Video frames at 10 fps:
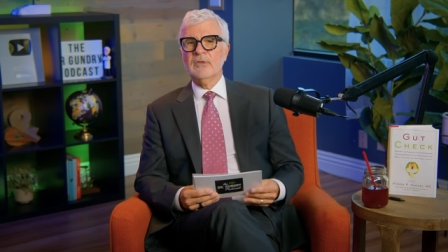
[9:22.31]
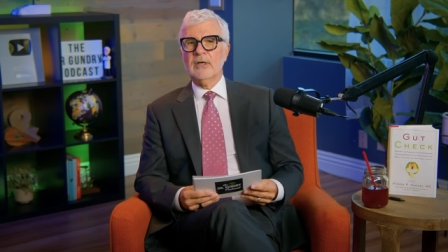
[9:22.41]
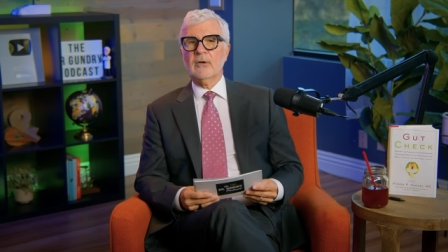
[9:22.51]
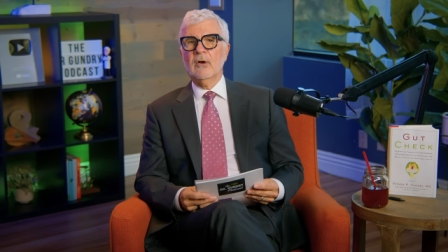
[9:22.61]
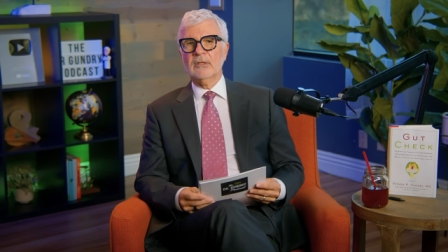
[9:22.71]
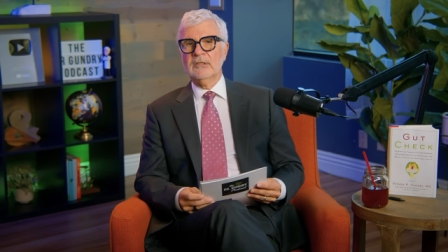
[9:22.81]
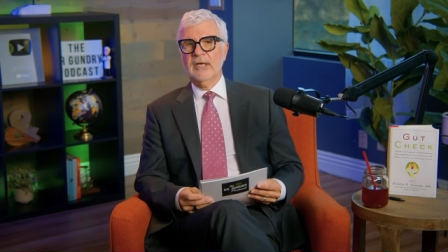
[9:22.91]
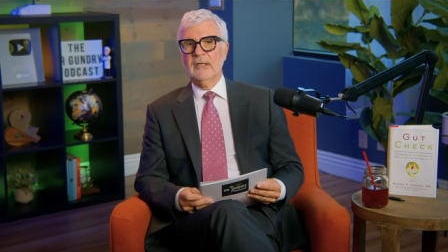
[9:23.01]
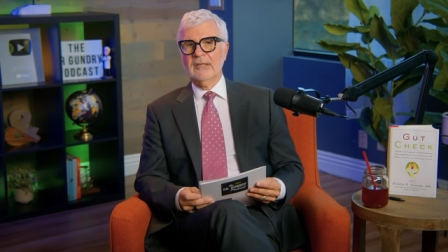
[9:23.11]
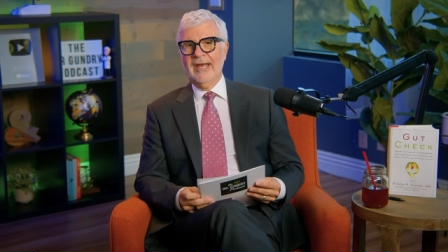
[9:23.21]
that are called
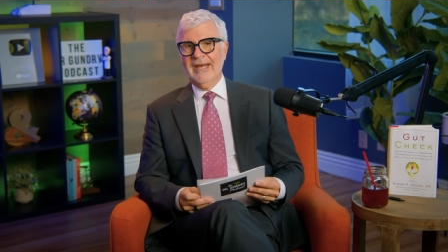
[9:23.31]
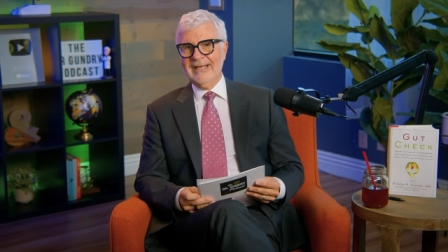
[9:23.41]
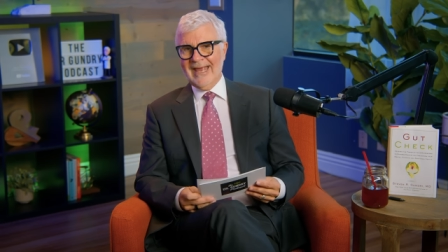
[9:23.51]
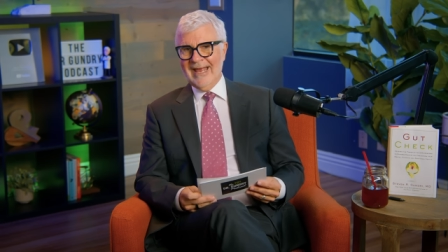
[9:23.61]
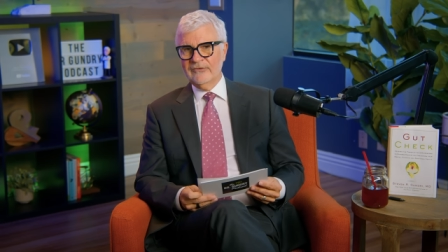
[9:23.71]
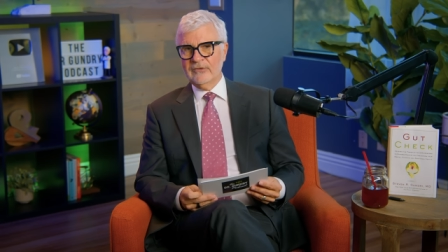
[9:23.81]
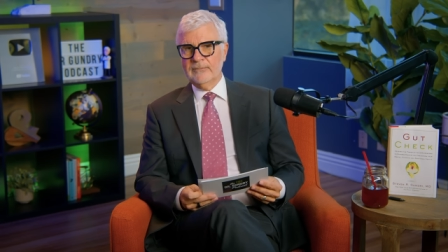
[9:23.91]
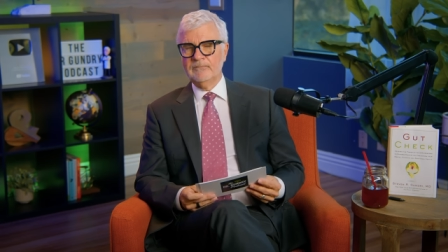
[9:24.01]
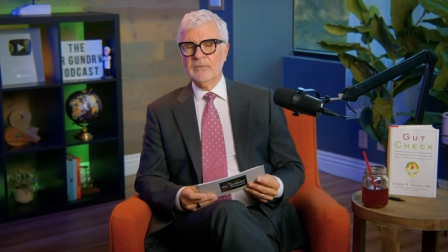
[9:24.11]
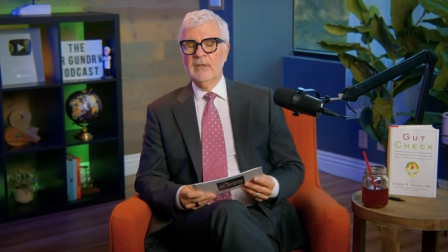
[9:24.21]
linoleic acid.